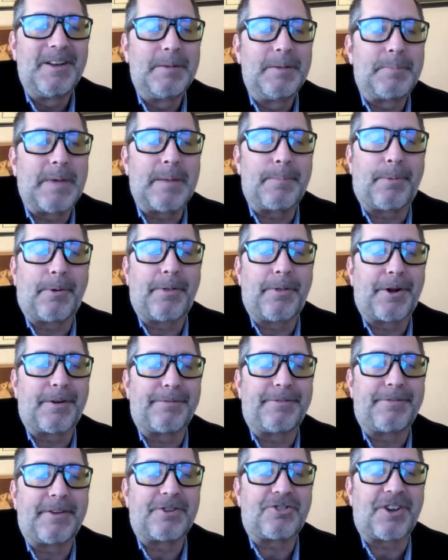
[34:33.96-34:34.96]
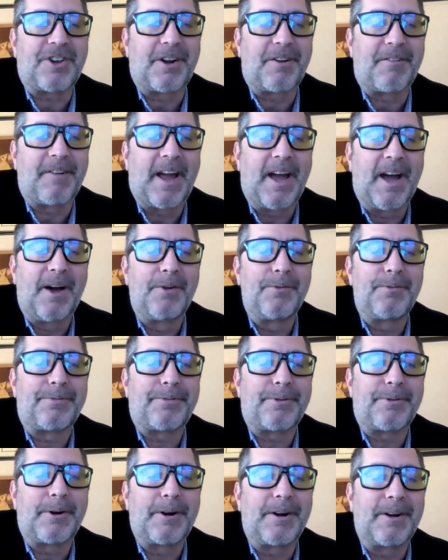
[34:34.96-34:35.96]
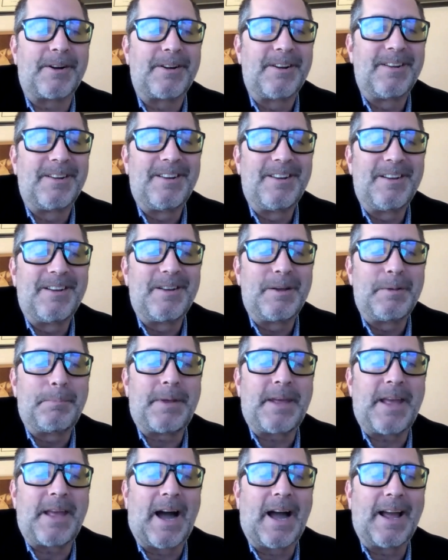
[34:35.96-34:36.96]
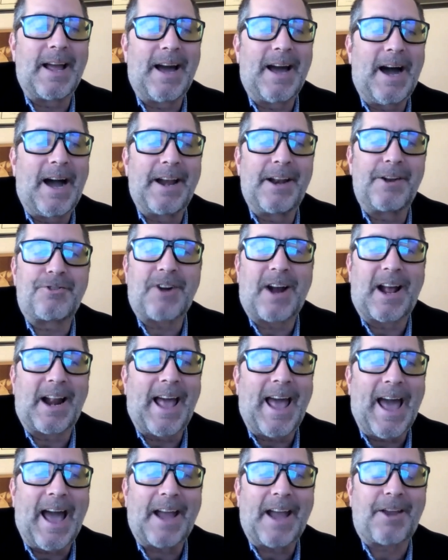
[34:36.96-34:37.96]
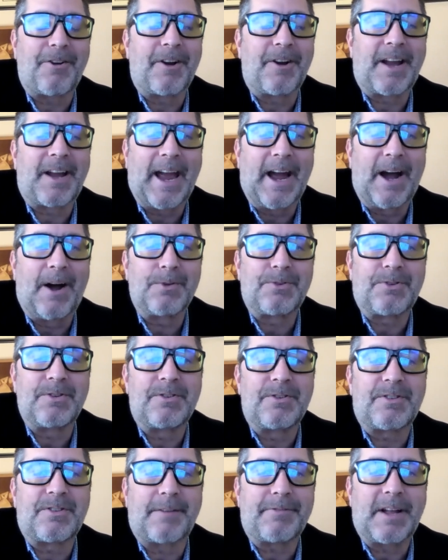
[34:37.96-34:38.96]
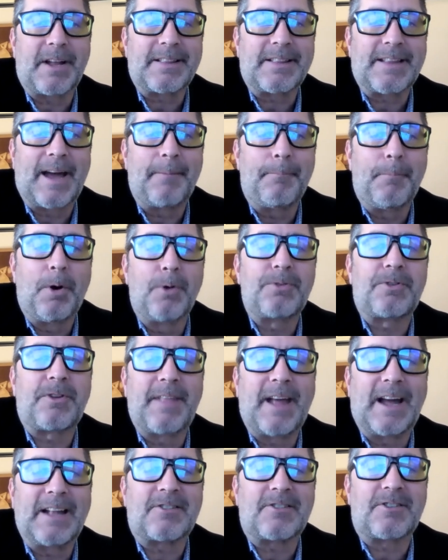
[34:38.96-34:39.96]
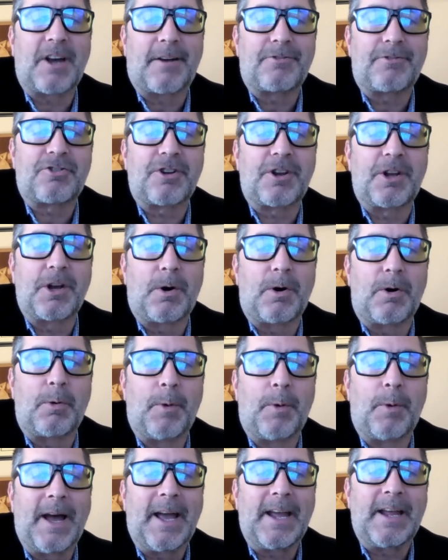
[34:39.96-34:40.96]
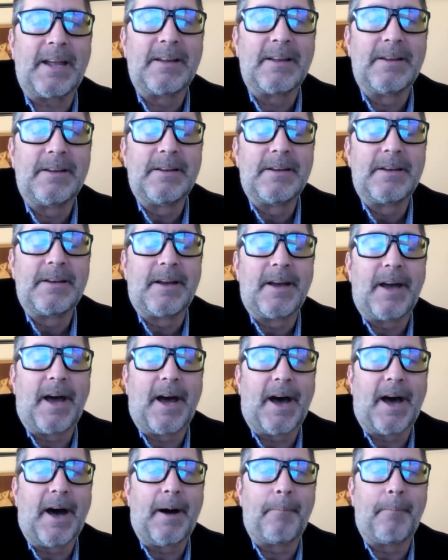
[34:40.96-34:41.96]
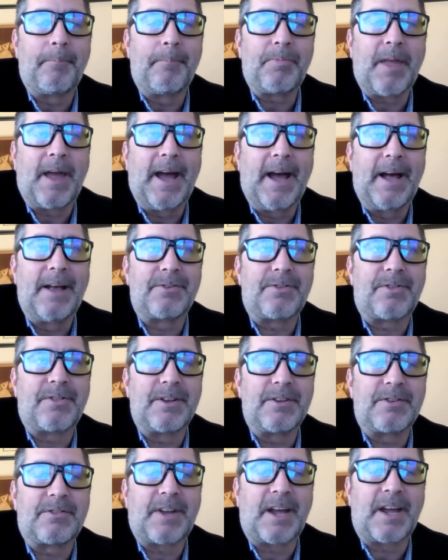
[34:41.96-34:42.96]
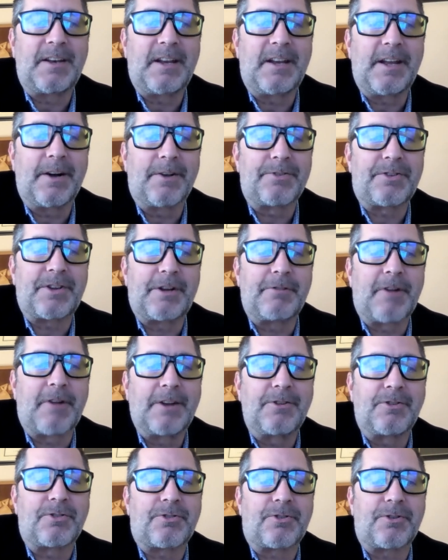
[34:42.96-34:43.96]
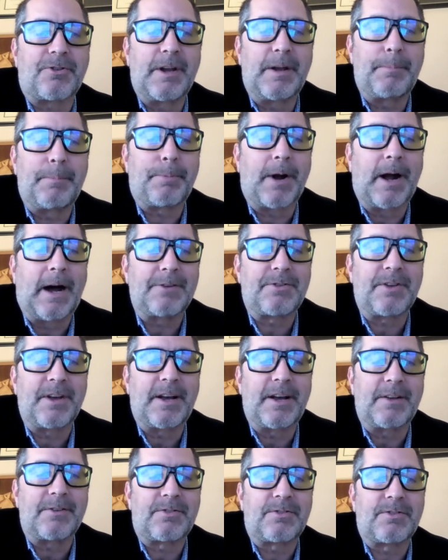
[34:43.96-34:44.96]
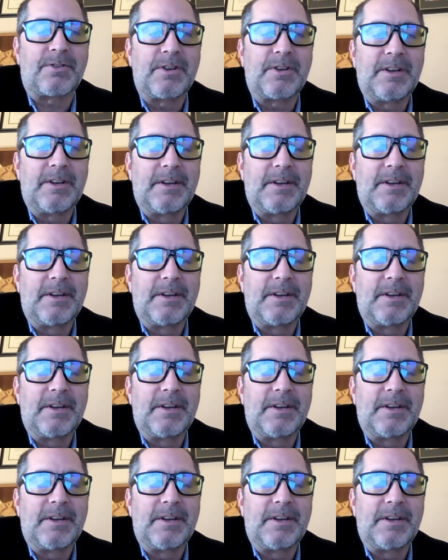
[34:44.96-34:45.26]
people that are fishing around for PII to try to hack your accounts and stuff like that. Most of that stuff should go away as this 10DLC registry process